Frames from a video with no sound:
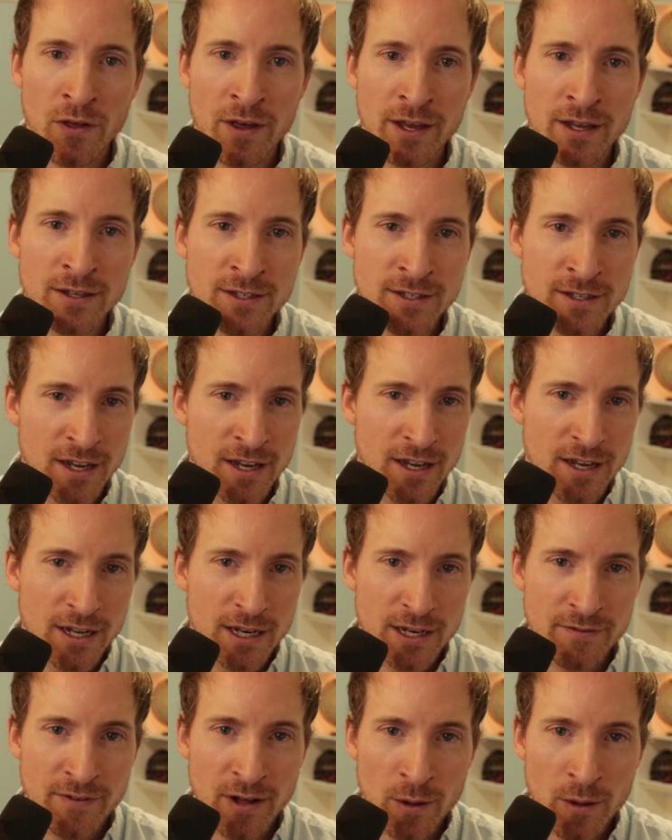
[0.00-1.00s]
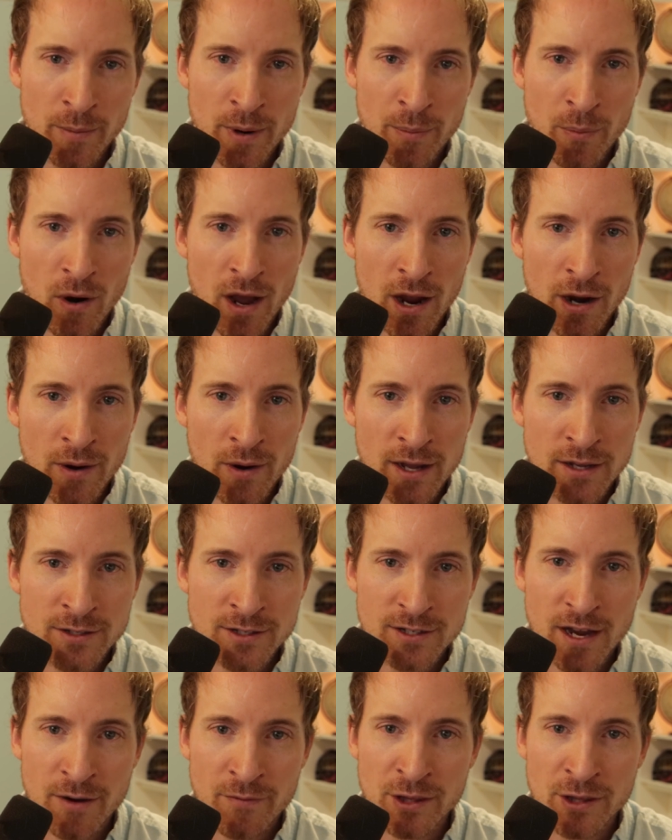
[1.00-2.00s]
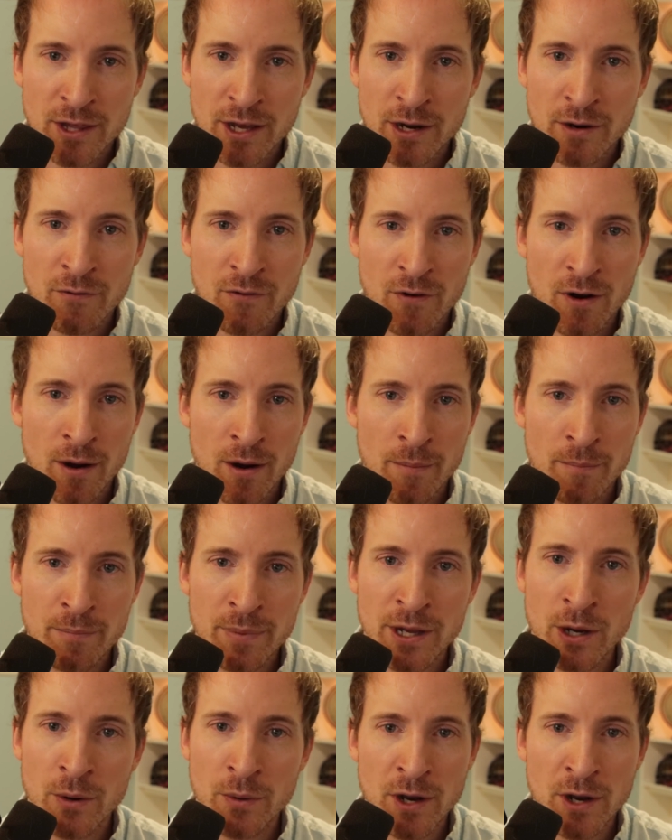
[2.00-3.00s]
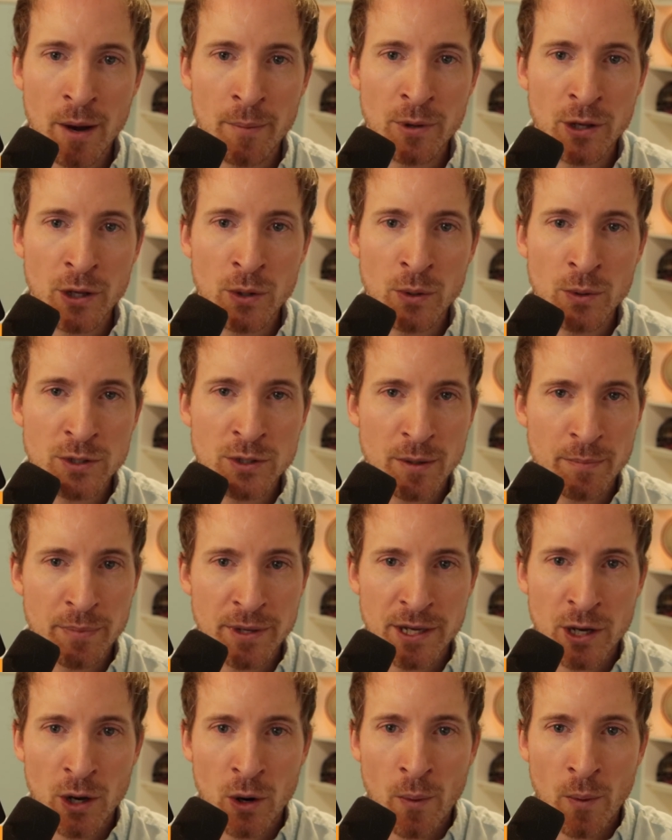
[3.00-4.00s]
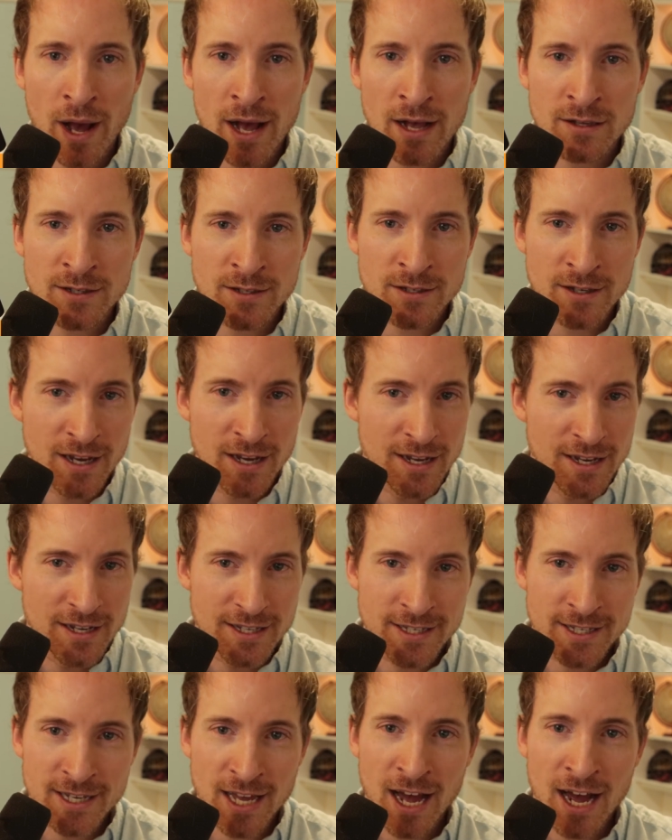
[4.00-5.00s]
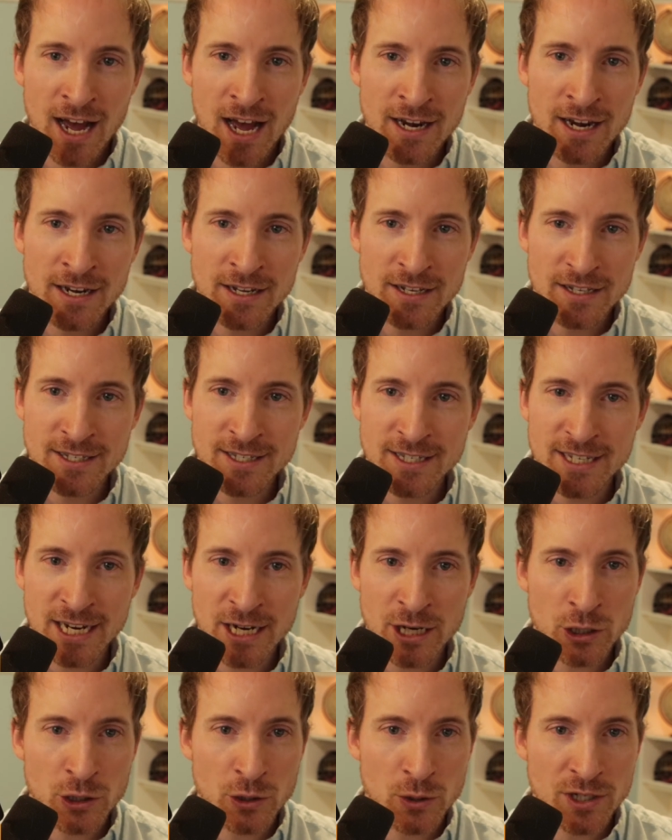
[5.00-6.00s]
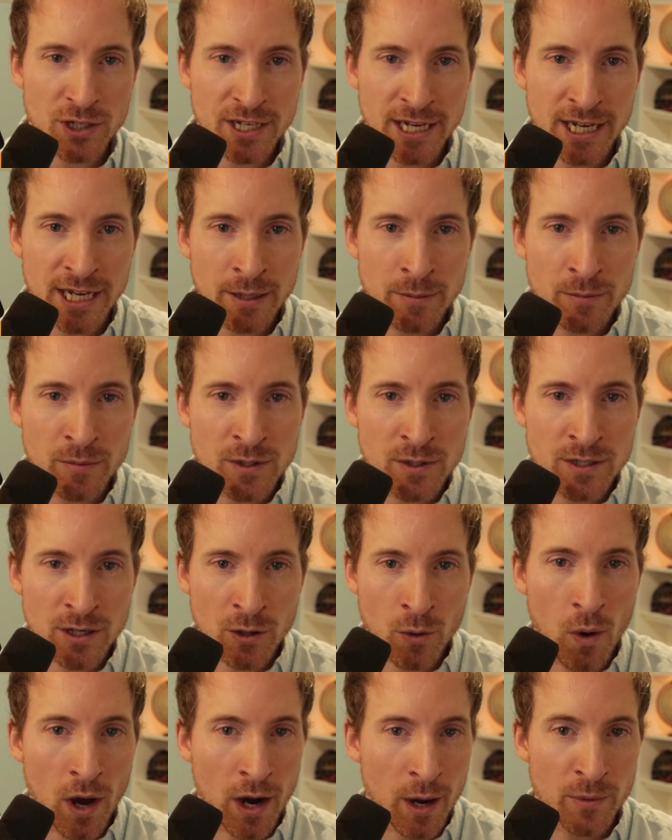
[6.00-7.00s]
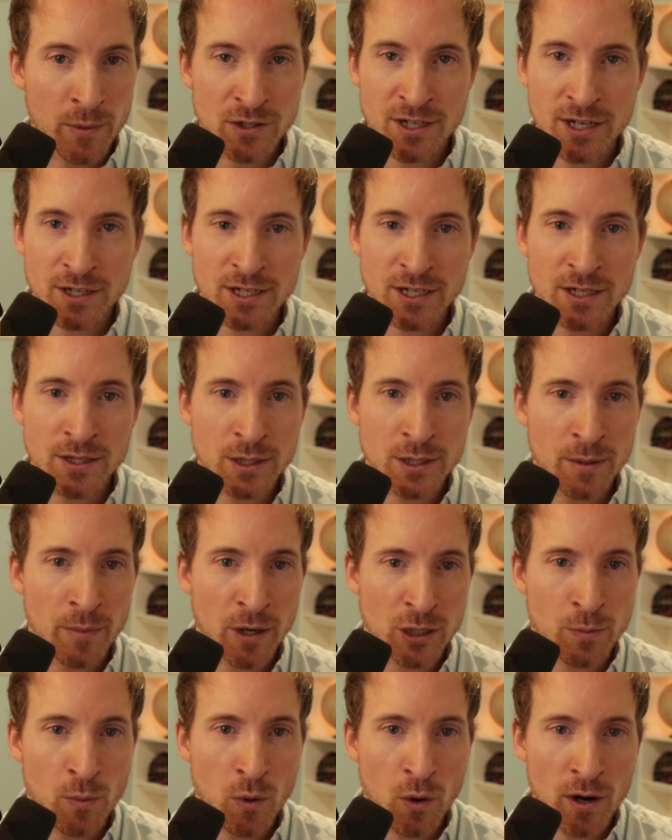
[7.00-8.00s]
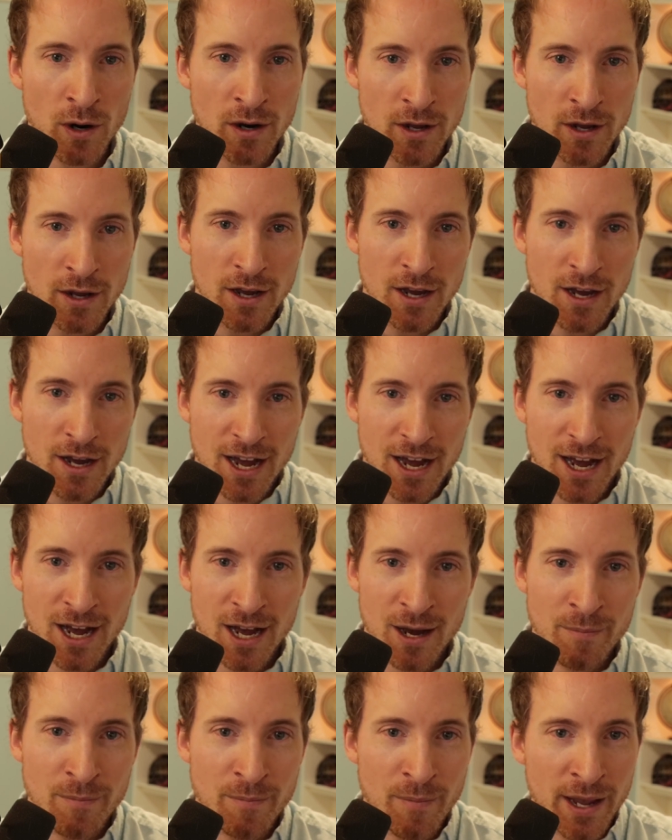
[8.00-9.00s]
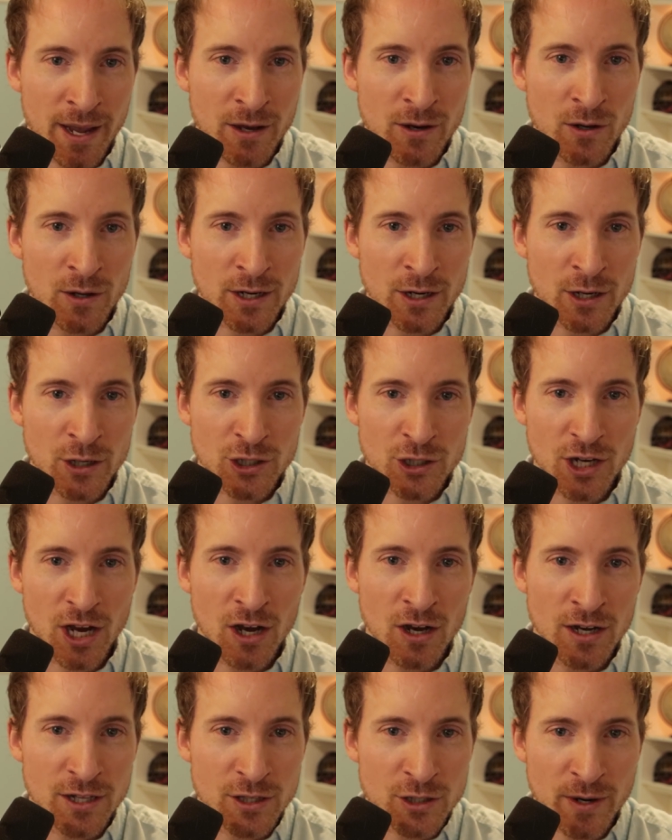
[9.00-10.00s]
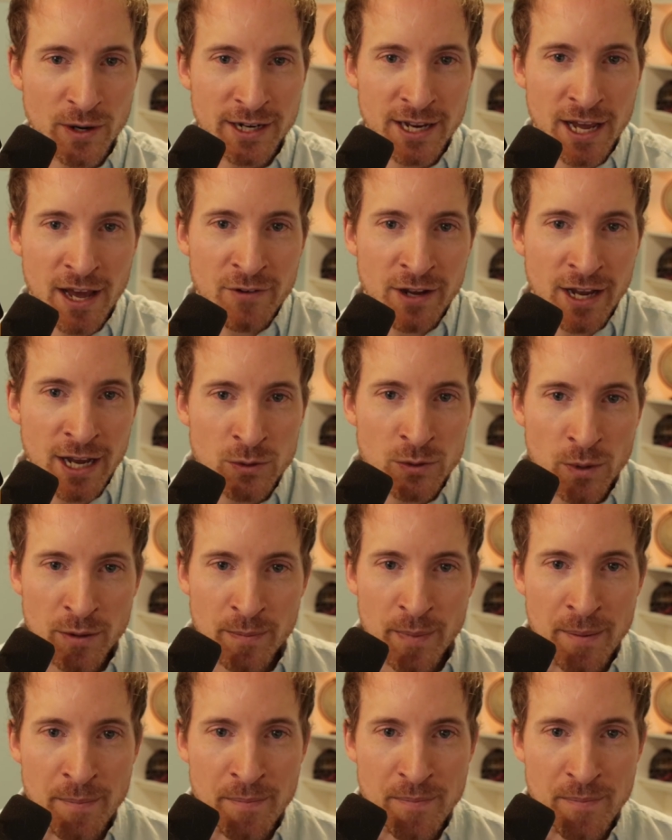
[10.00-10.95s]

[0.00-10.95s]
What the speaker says: things development progress, everything from POW to POS, Zond, signature schemes, quantum resistance, and much more. Michael and Kaushal, it's great to have you guys with